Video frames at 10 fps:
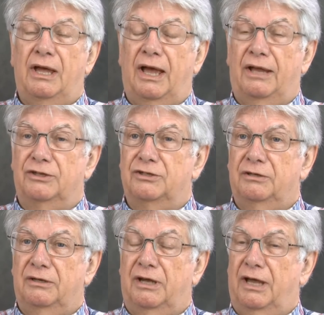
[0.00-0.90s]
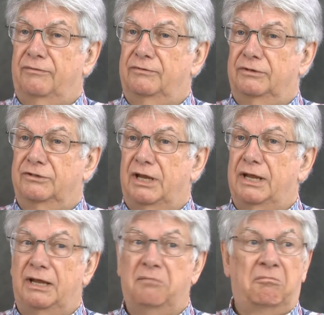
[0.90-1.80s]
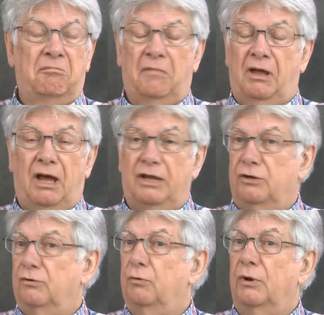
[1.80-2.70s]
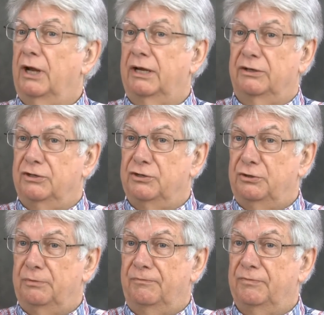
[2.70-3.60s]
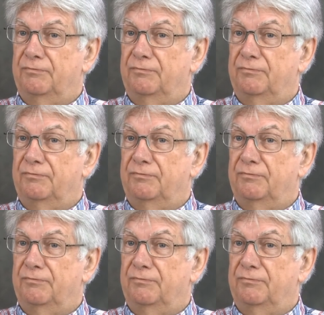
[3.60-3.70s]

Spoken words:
and I have to say, I don't know what I can do.